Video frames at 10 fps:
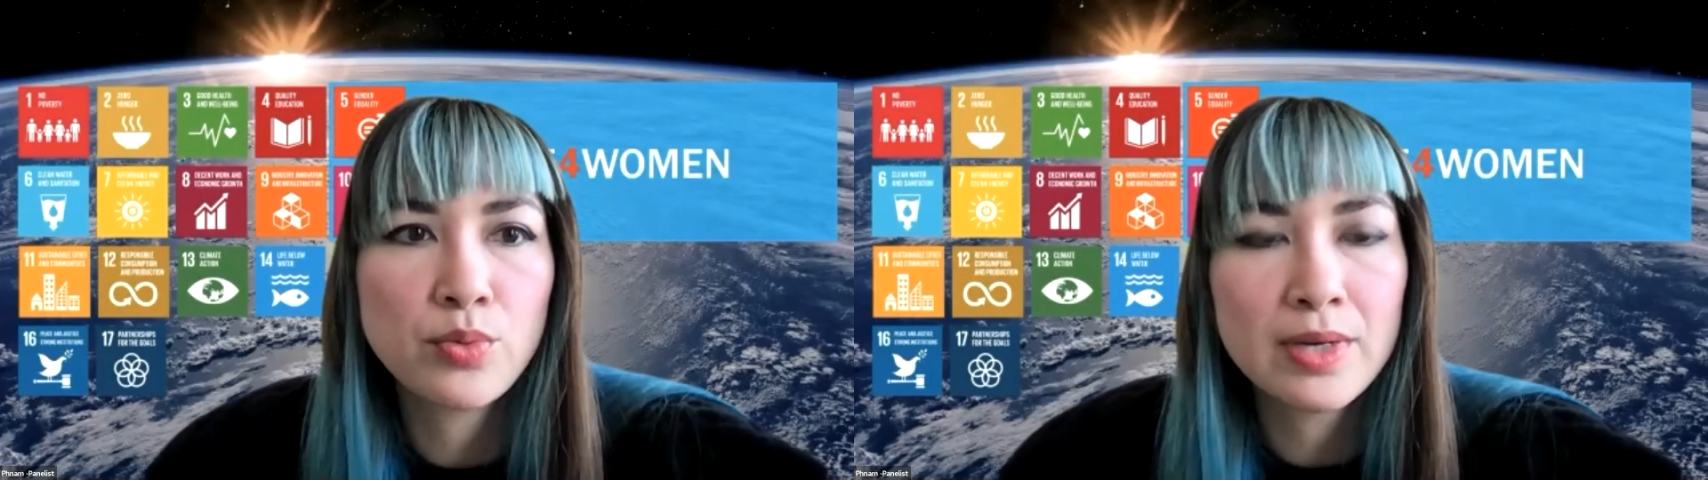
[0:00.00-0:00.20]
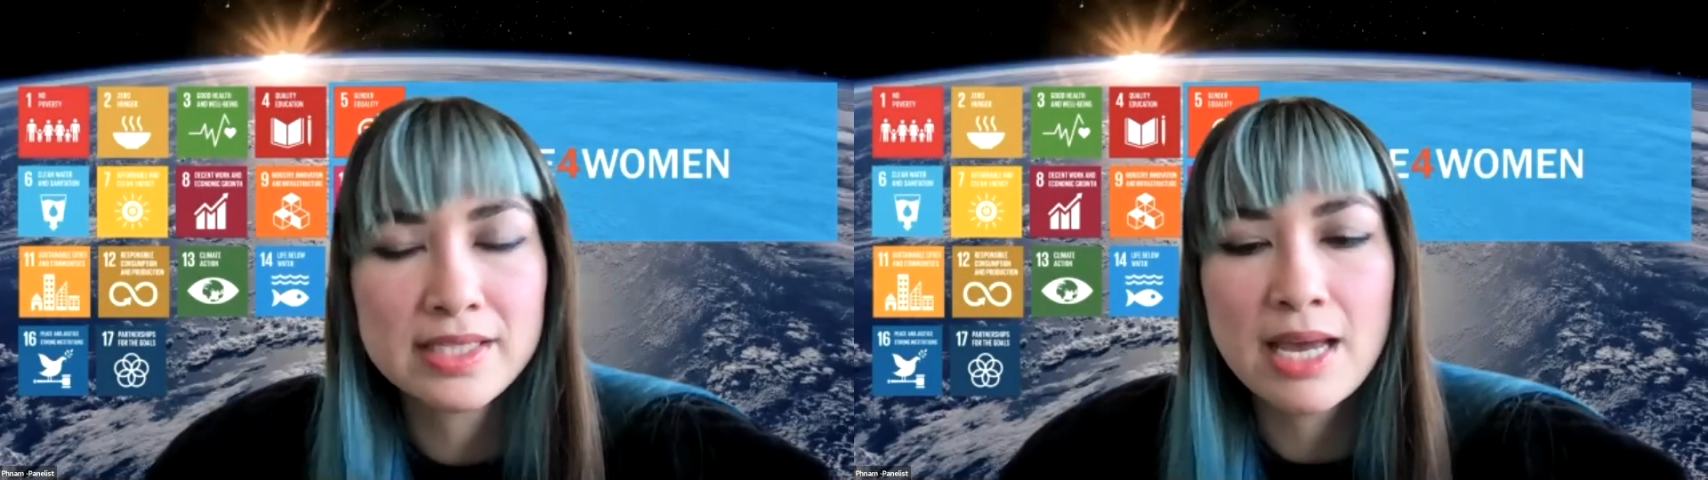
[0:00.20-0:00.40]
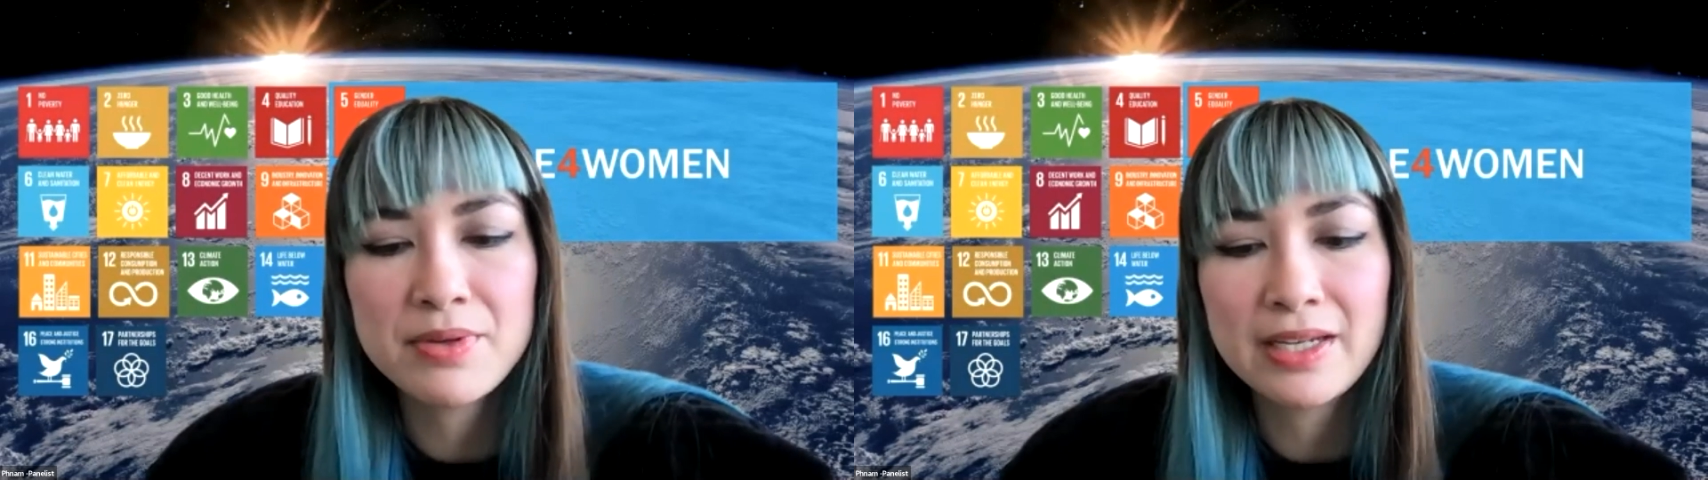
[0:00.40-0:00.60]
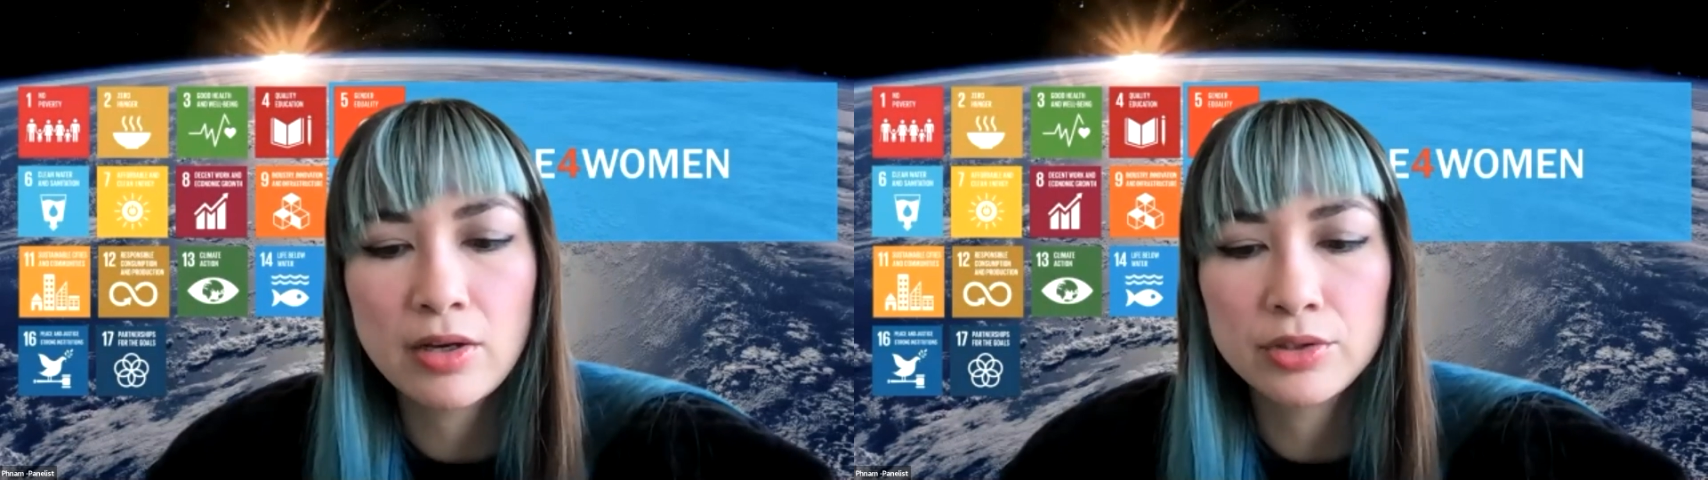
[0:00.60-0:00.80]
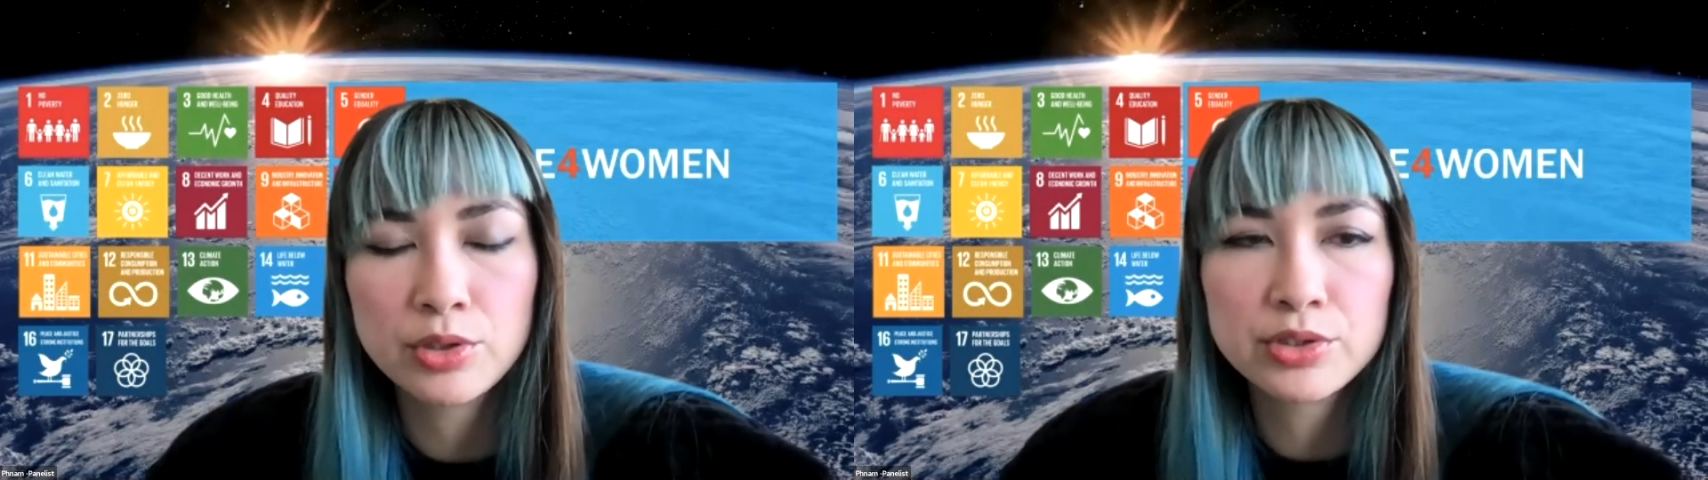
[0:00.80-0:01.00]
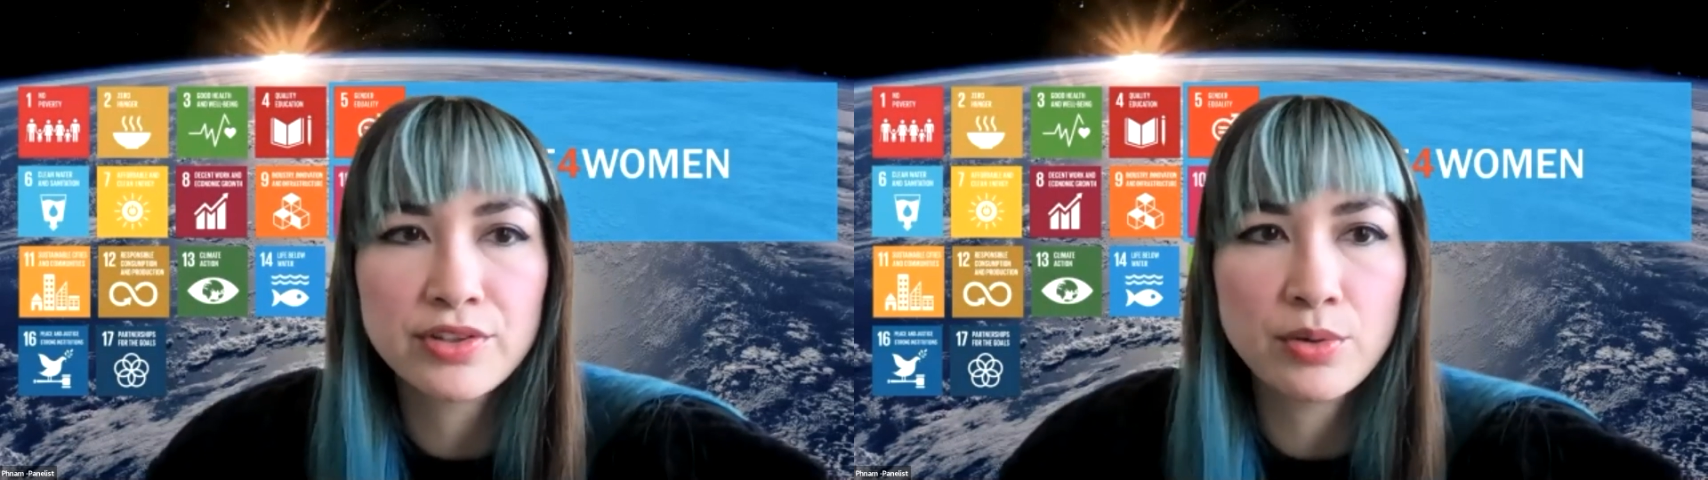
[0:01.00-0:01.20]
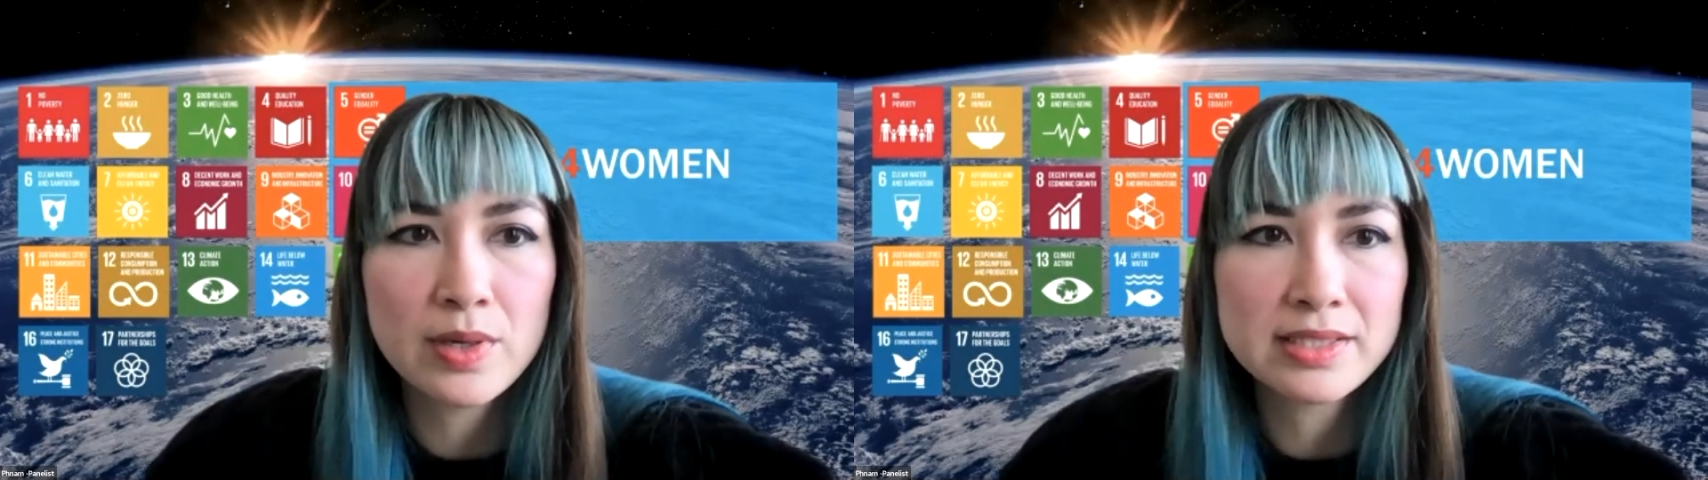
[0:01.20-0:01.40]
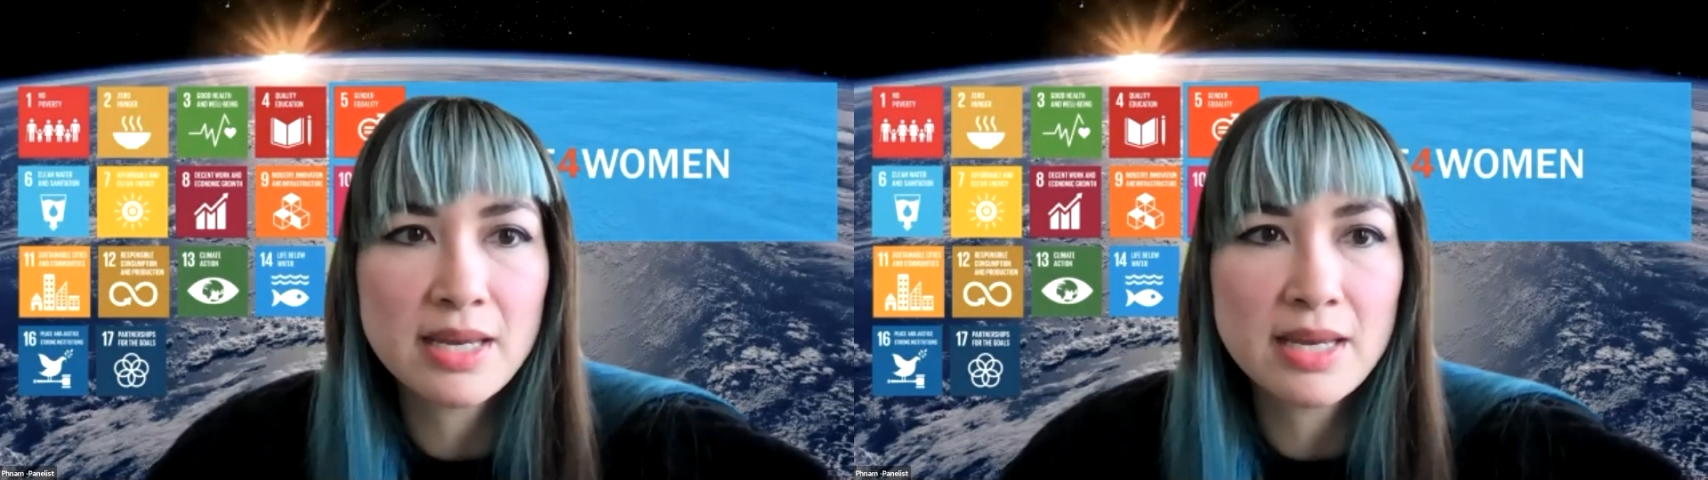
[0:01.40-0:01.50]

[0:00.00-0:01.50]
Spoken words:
what's happening on Earth and what's